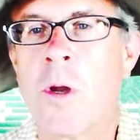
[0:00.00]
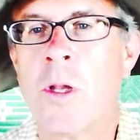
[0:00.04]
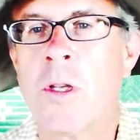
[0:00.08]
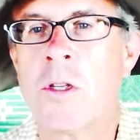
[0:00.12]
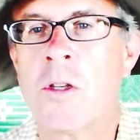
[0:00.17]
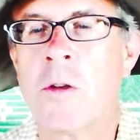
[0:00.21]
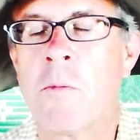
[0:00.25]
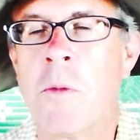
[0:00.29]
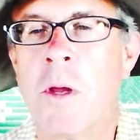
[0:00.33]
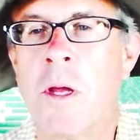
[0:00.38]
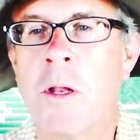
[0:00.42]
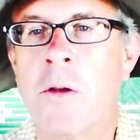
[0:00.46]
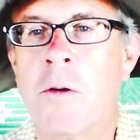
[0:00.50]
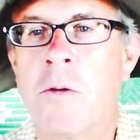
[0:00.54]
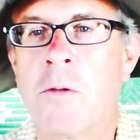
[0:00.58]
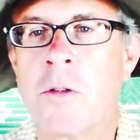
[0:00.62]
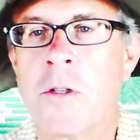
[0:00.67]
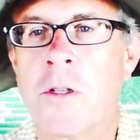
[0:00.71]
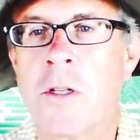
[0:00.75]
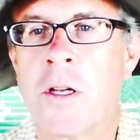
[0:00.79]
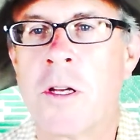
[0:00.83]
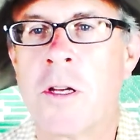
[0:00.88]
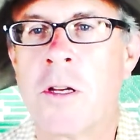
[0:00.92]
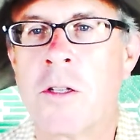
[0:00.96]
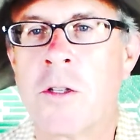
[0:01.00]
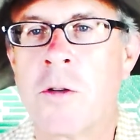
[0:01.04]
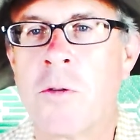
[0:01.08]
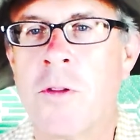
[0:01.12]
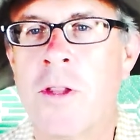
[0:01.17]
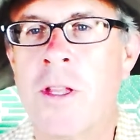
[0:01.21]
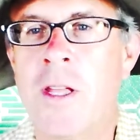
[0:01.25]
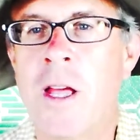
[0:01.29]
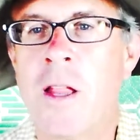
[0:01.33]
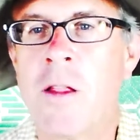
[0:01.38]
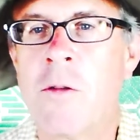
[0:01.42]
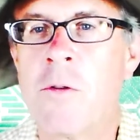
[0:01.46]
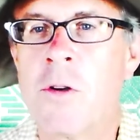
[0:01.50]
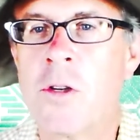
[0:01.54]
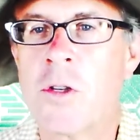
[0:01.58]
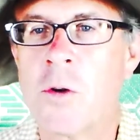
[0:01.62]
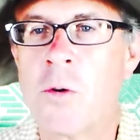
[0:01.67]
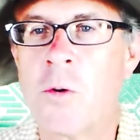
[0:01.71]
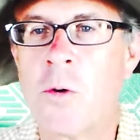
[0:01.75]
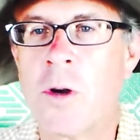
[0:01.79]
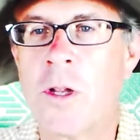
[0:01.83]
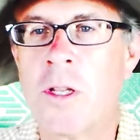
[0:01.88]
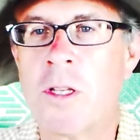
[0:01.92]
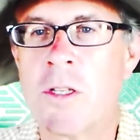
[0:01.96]
orange tomatoes, uh, sort of
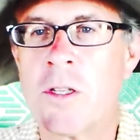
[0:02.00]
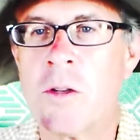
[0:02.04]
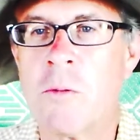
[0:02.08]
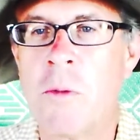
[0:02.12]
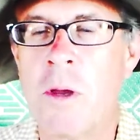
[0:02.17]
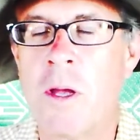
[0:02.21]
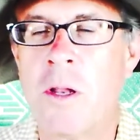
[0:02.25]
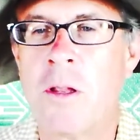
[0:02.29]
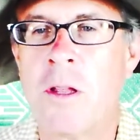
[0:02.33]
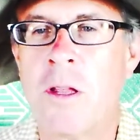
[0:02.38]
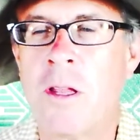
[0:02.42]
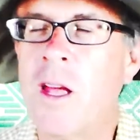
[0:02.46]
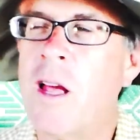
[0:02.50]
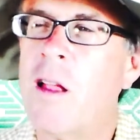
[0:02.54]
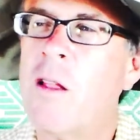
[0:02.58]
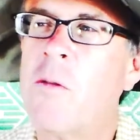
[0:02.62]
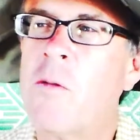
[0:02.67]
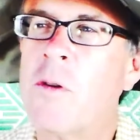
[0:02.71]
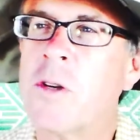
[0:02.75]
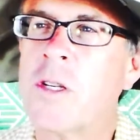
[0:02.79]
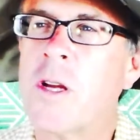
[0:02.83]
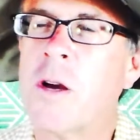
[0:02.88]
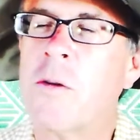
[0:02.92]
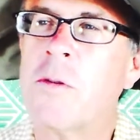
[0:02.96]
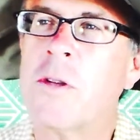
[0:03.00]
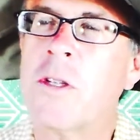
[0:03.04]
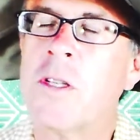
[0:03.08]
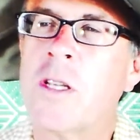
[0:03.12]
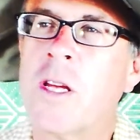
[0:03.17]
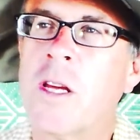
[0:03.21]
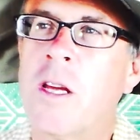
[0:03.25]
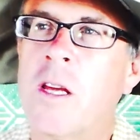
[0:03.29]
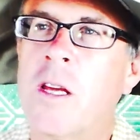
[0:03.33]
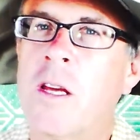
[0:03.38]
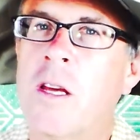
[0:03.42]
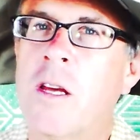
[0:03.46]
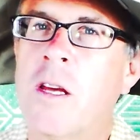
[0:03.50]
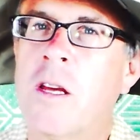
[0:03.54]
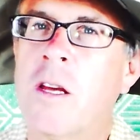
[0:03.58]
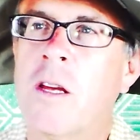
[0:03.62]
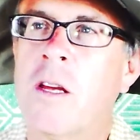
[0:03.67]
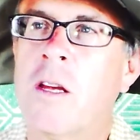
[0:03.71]
yellowish orange tomato, yellowish I would say